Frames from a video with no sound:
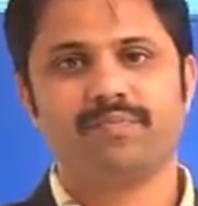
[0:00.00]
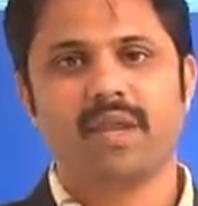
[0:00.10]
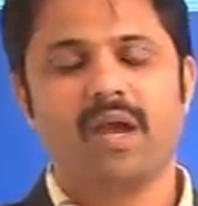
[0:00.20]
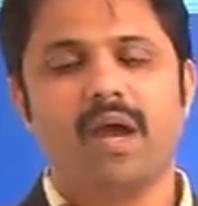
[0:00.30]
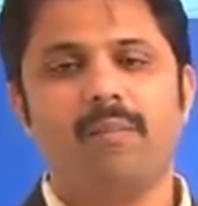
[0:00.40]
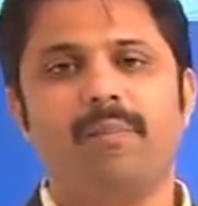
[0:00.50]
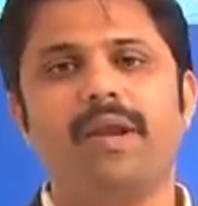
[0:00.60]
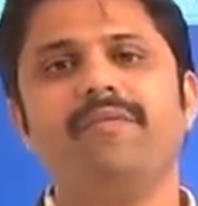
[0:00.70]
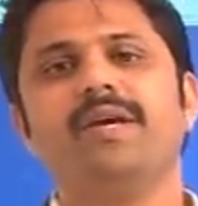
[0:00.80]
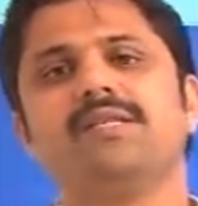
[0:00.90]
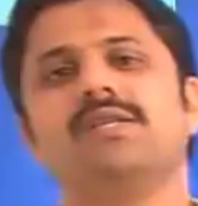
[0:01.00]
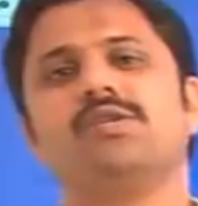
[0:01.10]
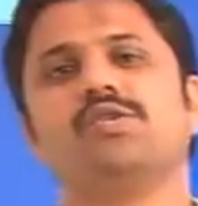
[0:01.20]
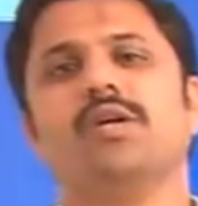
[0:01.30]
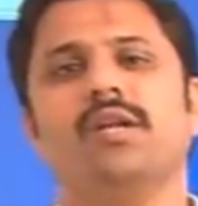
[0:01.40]
Previous
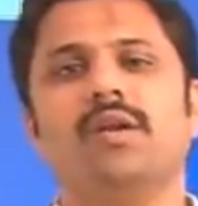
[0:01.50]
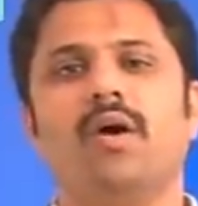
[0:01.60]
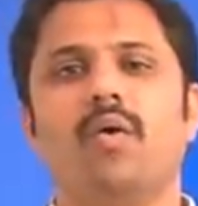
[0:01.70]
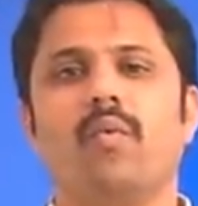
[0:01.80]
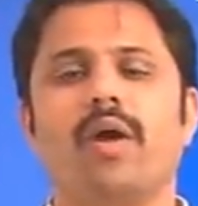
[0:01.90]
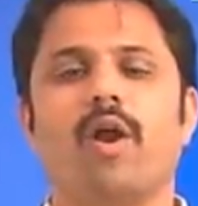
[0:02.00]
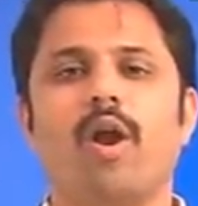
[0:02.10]
session, we already